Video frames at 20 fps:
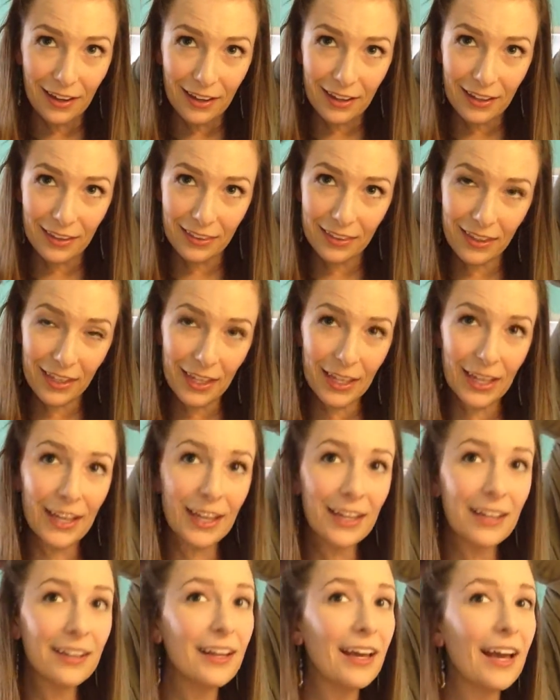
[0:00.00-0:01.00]
And
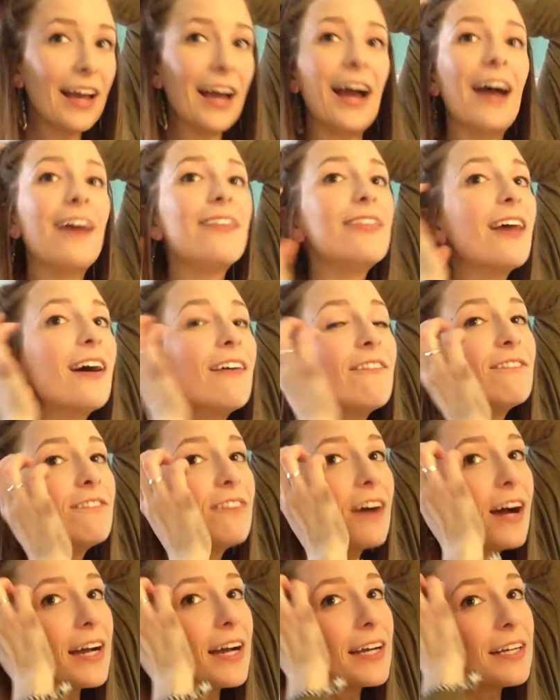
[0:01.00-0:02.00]
then add that
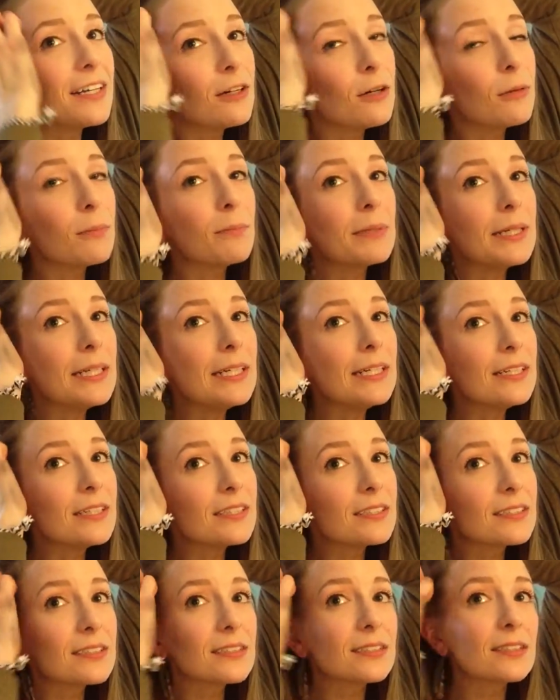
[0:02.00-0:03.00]
final
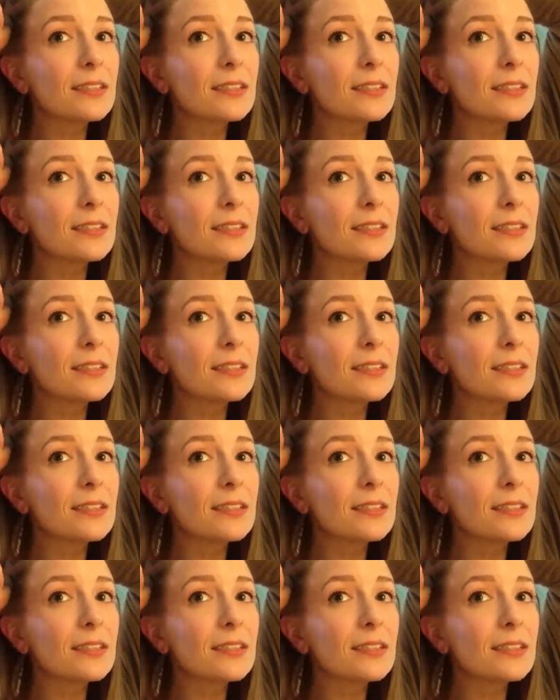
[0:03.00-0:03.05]
piece.